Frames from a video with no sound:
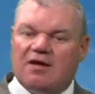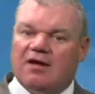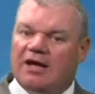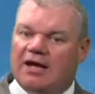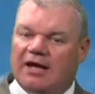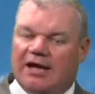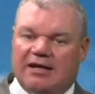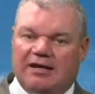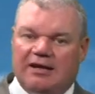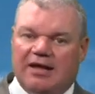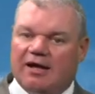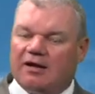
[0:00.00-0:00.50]

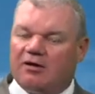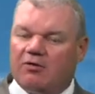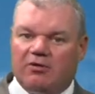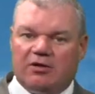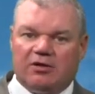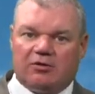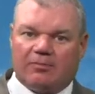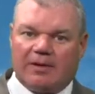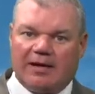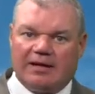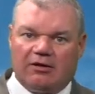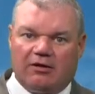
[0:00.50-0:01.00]
Uh, not going
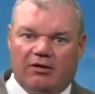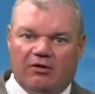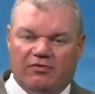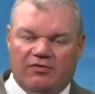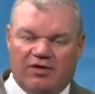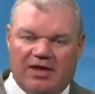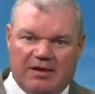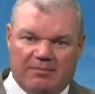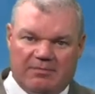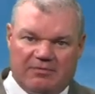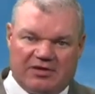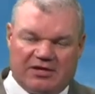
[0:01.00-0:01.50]
to rain all
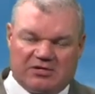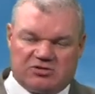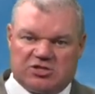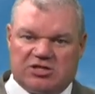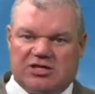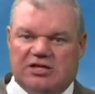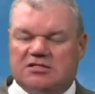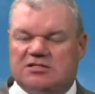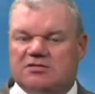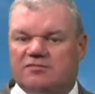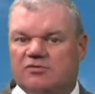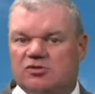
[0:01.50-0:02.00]
day, but that
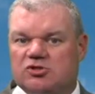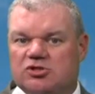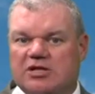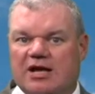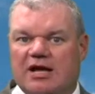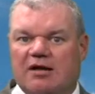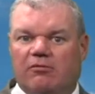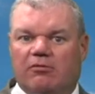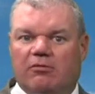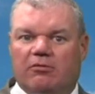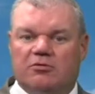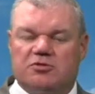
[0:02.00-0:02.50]
chance of a
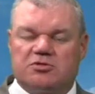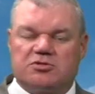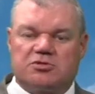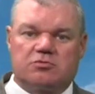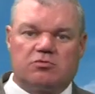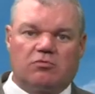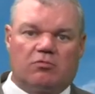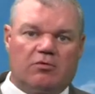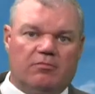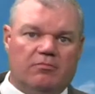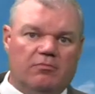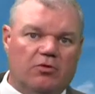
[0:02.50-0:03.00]
shower or
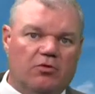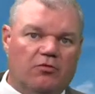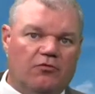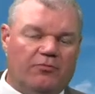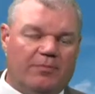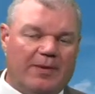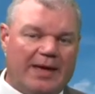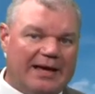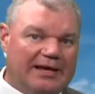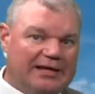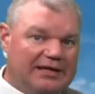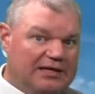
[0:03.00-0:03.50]
storm moves
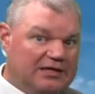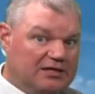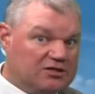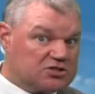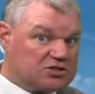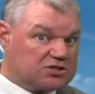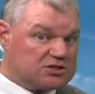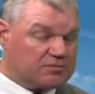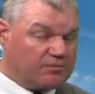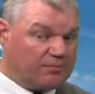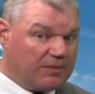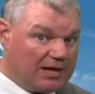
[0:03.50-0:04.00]
back in,
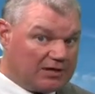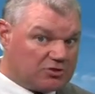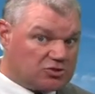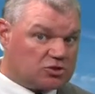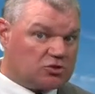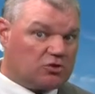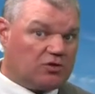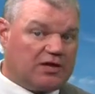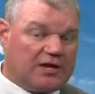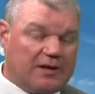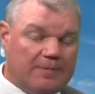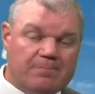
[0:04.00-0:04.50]

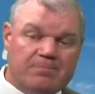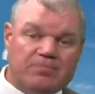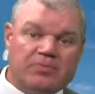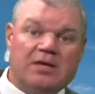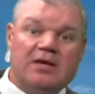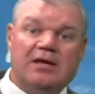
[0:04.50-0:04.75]
especially